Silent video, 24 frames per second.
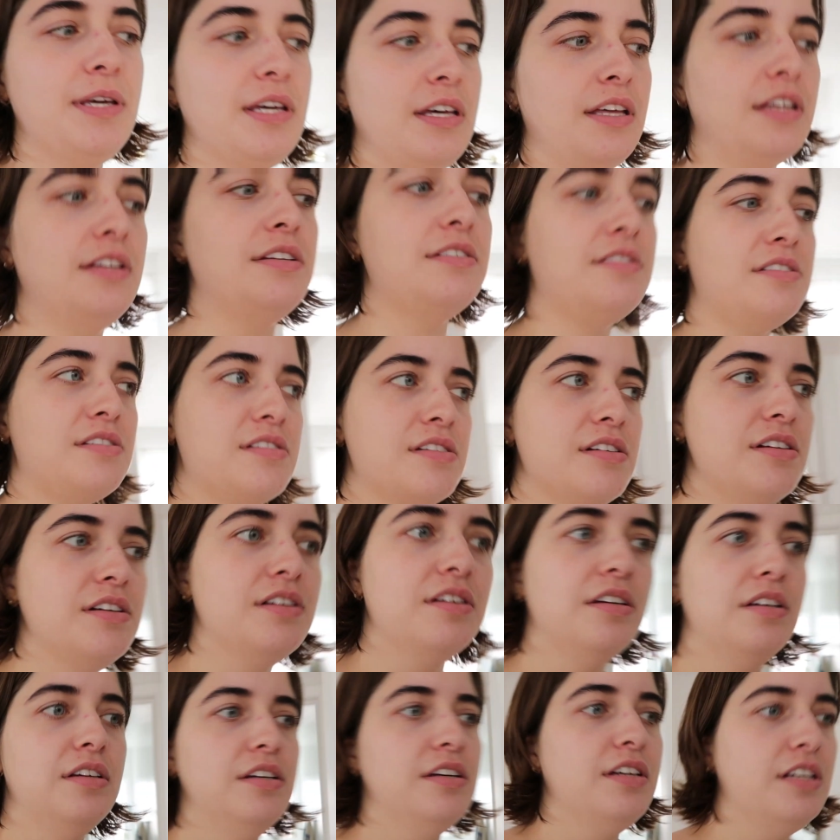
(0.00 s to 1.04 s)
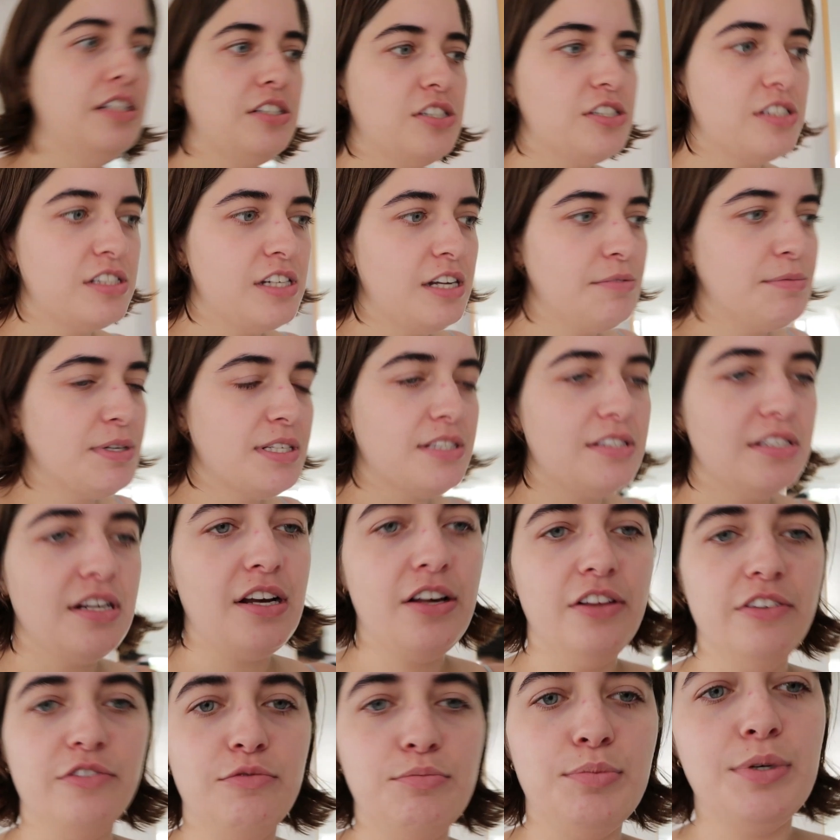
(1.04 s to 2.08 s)
because it's just not my
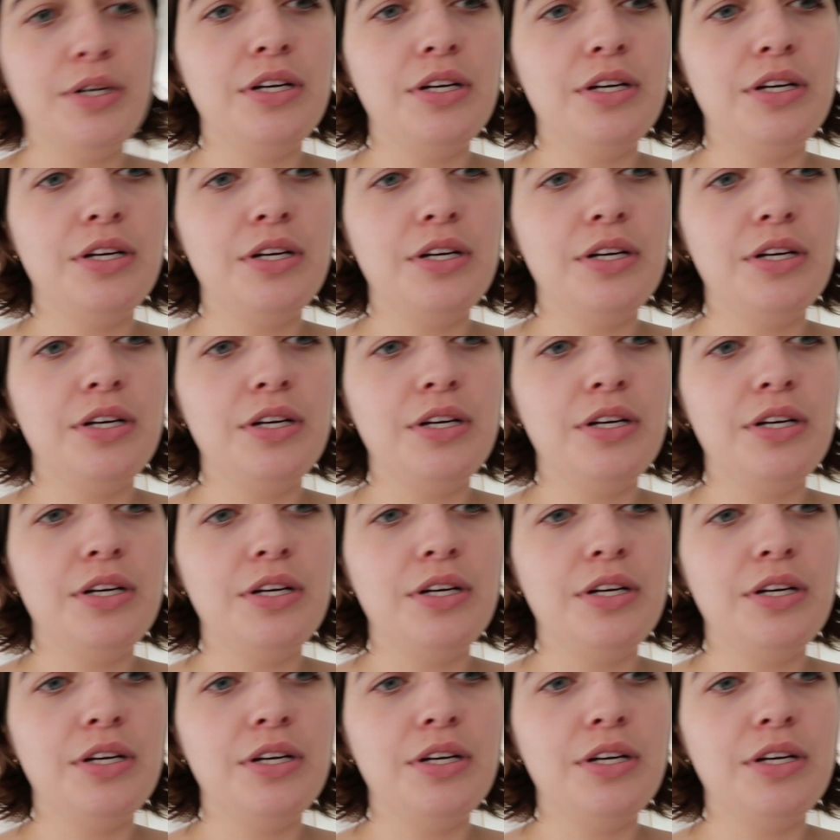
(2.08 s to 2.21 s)
style of